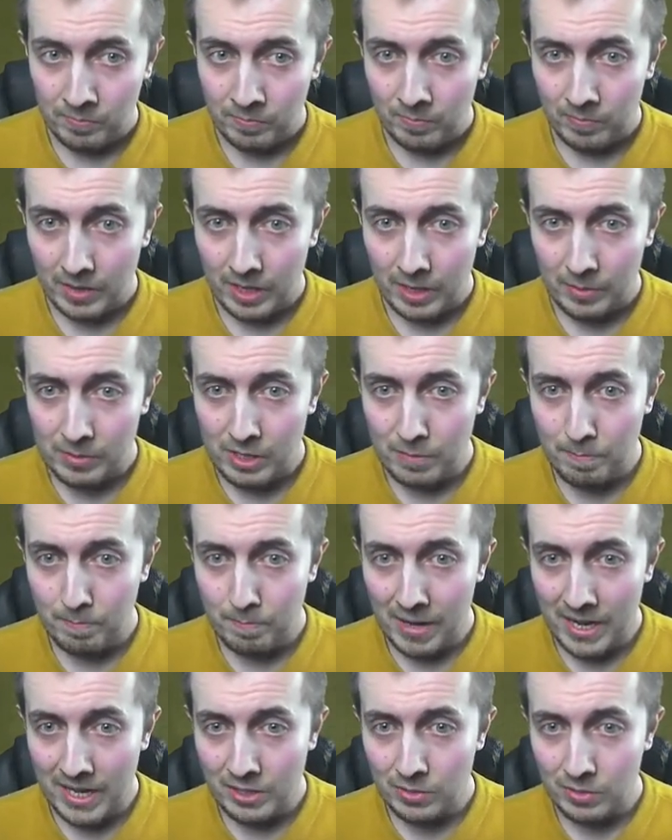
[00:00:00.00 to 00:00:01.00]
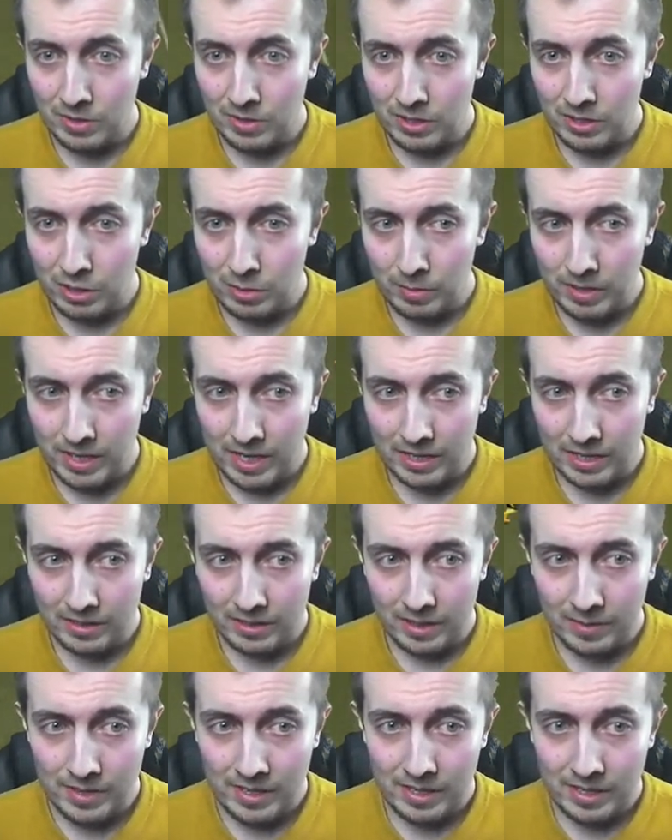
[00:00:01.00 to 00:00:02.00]
Absolutely bangs one on the top of the net. I
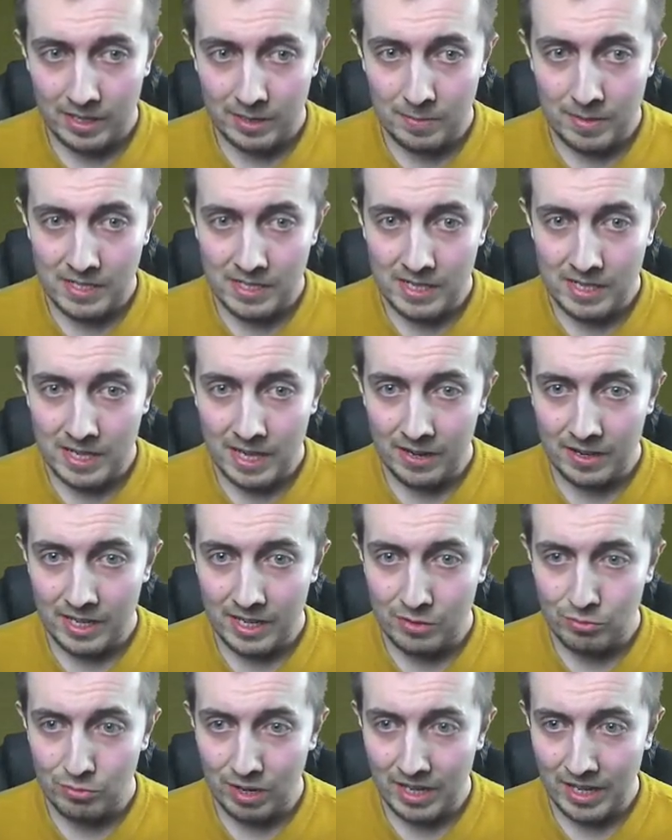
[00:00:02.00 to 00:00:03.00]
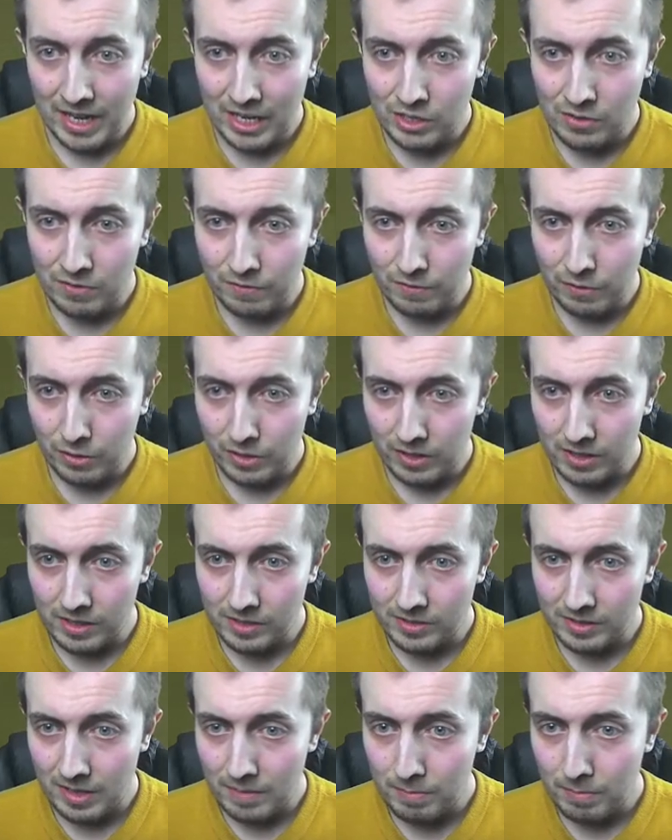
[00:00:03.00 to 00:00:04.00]
mean, admittedly, yeah, it is relegation fodder, this
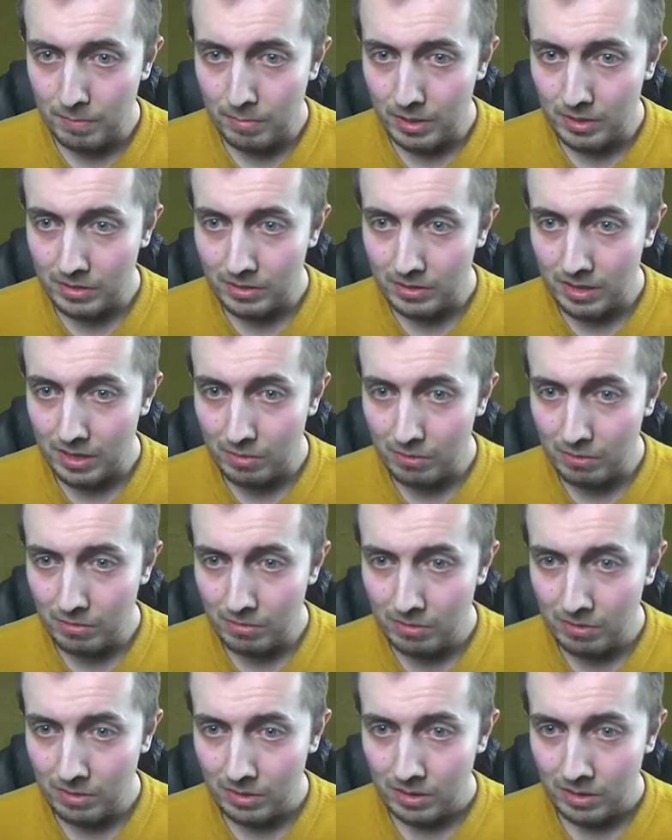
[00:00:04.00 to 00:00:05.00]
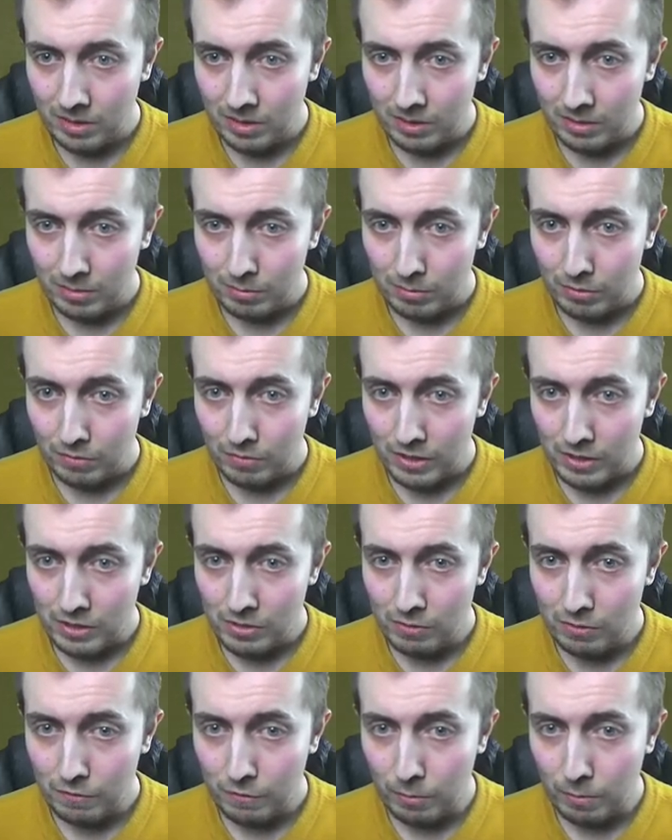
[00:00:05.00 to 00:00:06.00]
team. But still, Professional
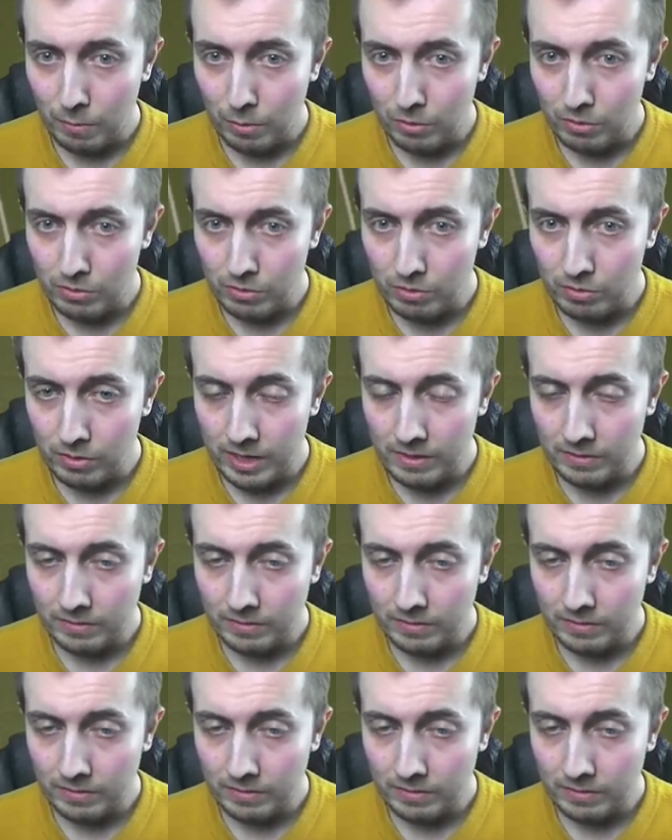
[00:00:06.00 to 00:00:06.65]
footballers and all that.